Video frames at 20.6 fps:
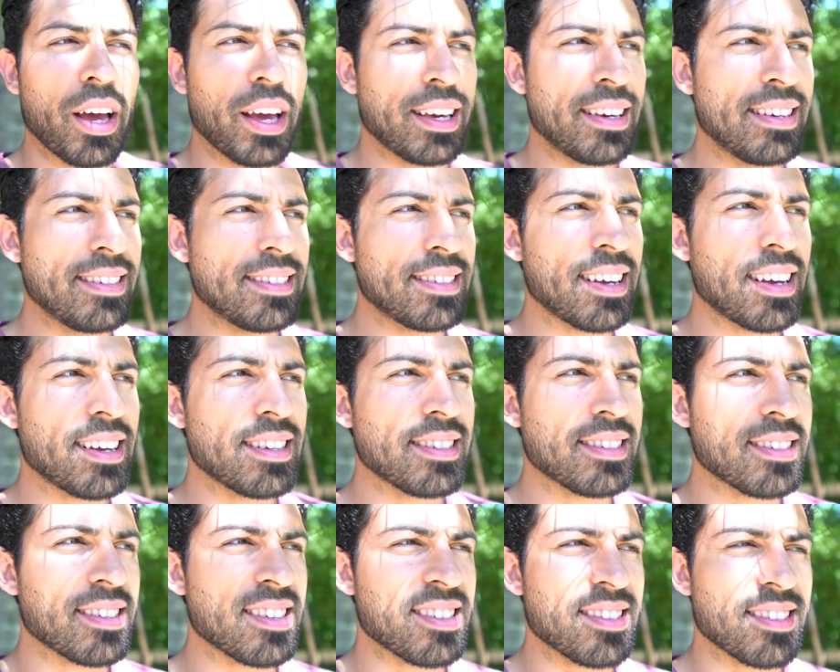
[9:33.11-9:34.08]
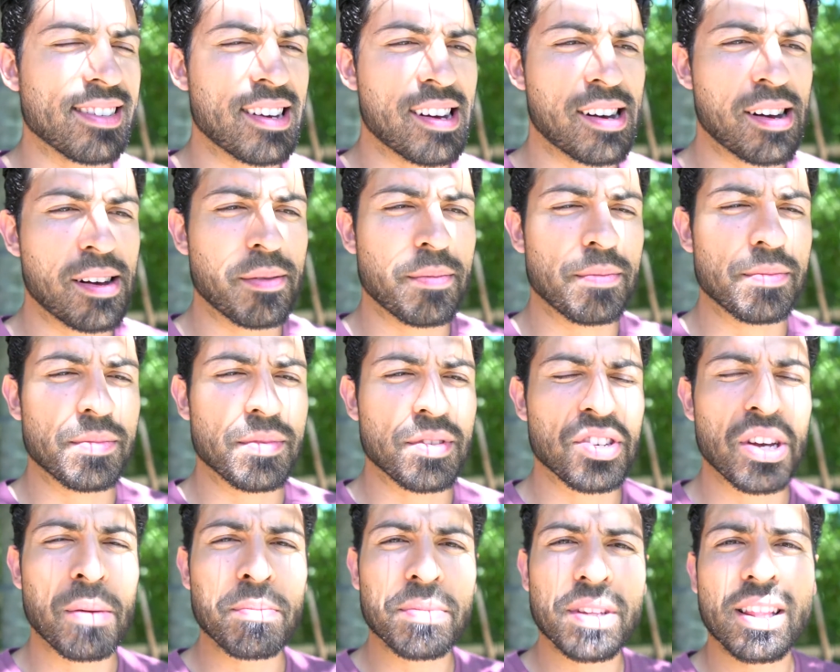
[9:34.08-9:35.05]
He says um,
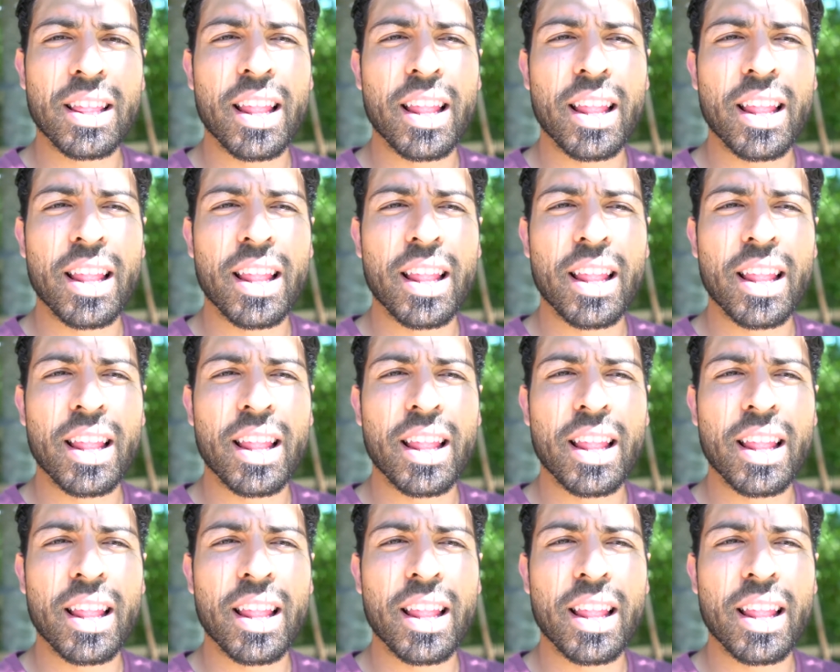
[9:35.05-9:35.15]
something